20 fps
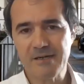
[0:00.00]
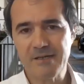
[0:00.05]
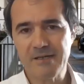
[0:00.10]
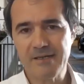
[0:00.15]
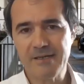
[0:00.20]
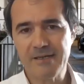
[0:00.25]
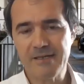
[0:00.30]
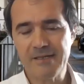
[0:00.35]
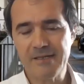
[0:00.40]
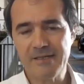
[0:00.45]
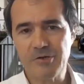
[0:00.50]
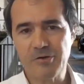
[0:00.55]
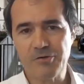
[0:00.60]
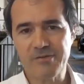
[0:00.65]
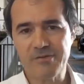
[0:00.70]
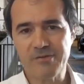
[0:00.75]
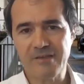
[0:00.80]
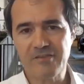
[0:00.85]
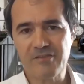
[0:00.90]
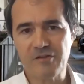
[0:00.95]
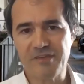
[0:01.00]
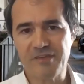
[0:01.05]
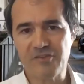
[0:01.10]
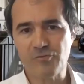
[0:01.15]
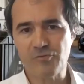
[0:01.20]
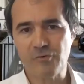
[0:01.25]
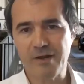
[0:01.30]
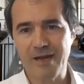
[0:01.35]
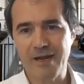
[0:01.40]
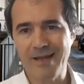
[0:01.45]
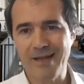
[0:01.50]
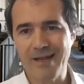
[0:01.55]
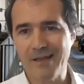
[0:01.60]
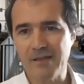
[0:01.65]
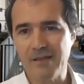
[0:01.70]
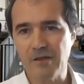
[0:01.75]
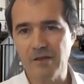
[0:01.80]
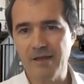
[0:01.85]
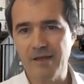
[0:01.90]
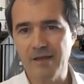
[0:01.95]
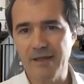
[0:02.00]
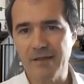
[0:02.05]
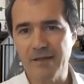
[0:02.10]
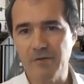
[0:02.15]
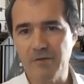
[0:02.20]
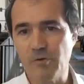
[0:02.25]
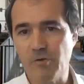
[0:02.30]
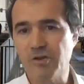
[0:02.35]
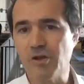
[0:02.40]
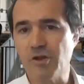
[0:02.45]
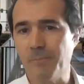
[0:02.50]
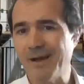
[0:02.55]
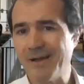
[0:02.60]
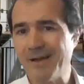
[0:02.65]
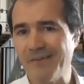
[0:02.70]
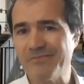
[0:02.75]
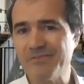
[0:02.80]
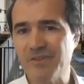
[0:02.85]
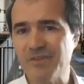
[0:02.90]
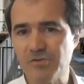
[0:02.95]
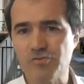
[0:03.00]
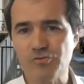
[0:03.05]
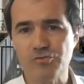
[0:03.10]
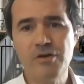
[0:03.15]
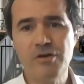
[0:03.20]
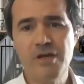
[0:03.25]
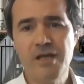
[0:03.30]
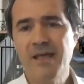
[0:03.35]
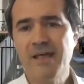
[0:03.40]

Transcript: in the context of Israel, and we'll come back after to